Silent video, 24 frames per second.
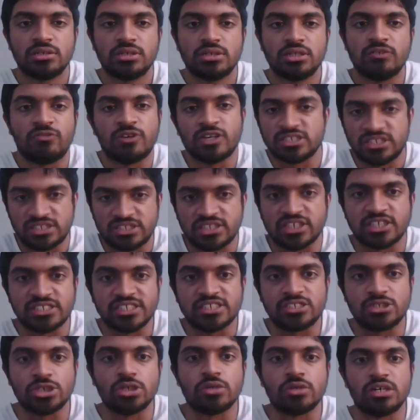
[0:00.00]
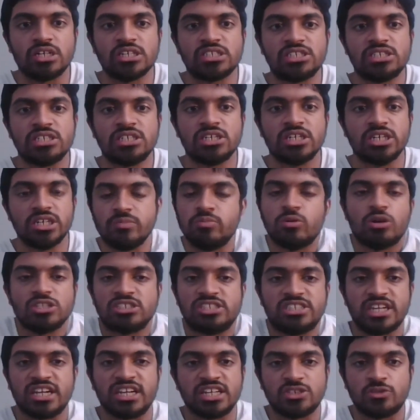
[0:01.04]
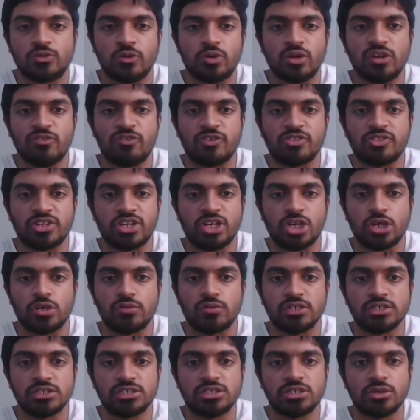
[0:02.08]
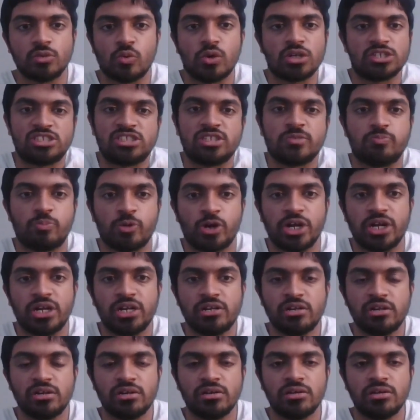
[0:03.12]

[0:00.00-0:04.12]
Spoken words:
the first 36 overs, he bowled Siraj only for 3 overs. What's the point?